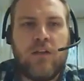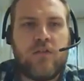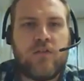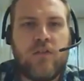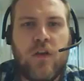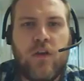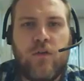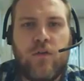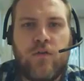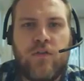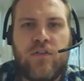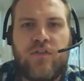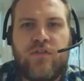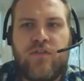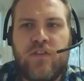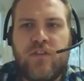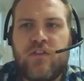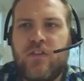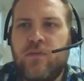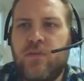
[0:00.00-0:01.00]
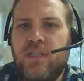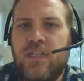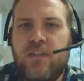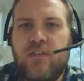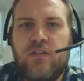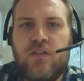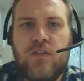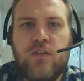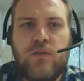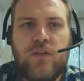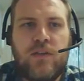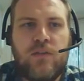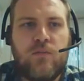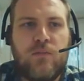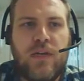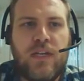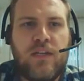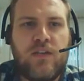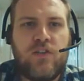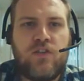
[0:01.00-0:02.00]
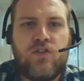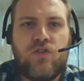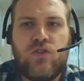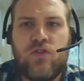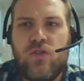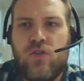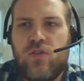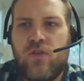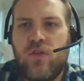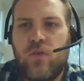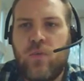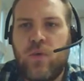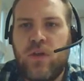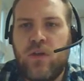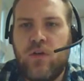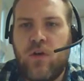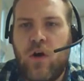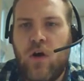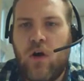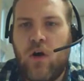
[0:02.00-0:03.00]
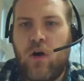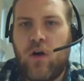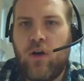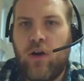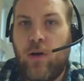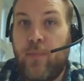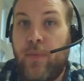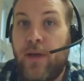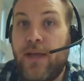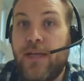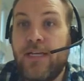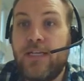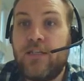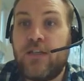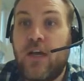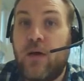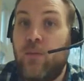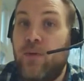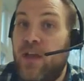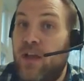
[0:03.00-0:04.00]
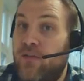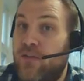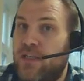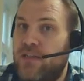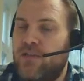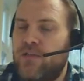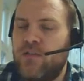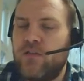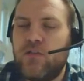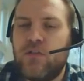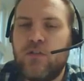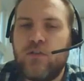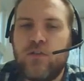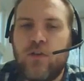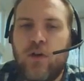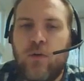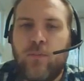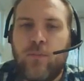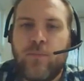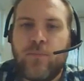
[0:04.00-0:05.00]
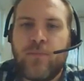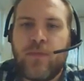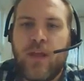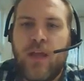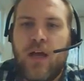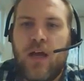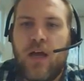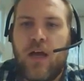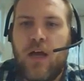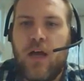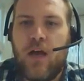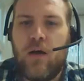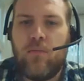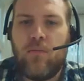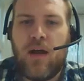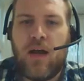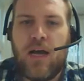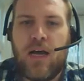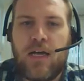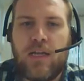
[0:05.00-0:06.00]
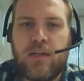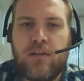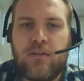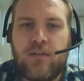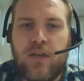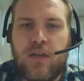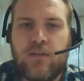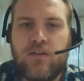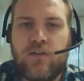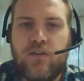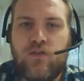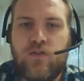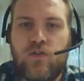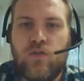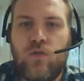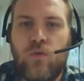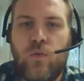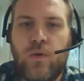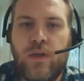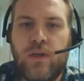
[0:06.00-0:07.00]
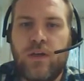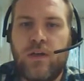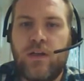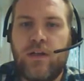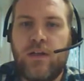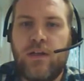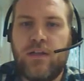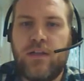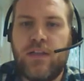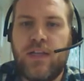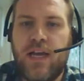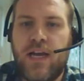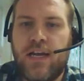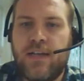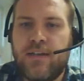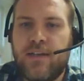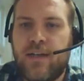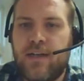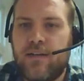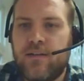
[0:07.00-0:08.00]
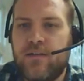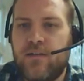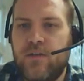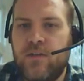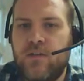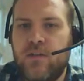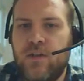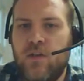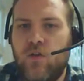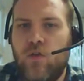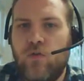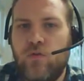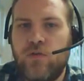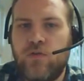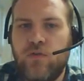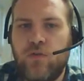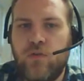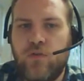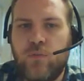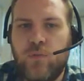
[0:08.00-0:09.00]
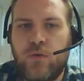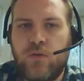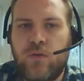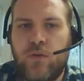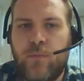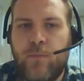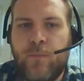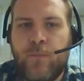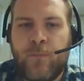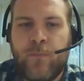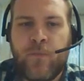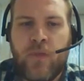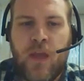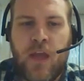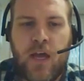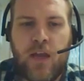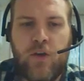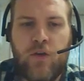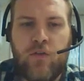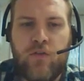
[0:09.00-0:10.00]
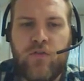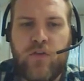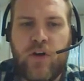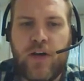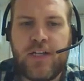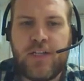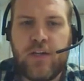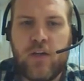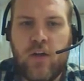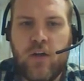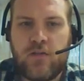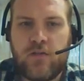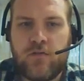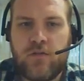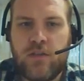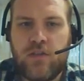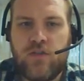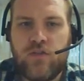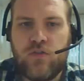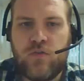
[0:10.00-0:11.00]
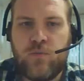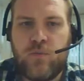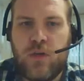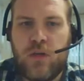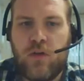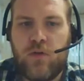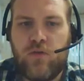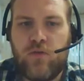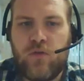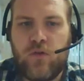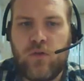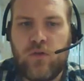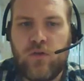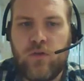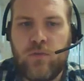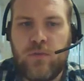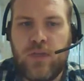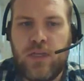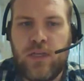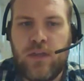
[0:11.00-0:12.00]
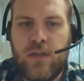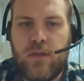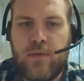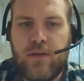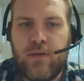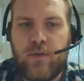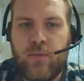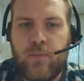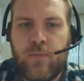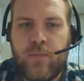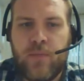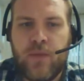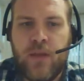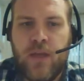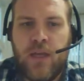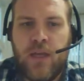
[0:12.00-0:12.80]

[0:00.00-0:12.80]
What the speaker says: So the first thing we need to do is make sure that we are on our page and we have editing turned on. And as usual, we're going to click the Add Activity or Resource button, and you'll find Glossary just below Forum in the middle.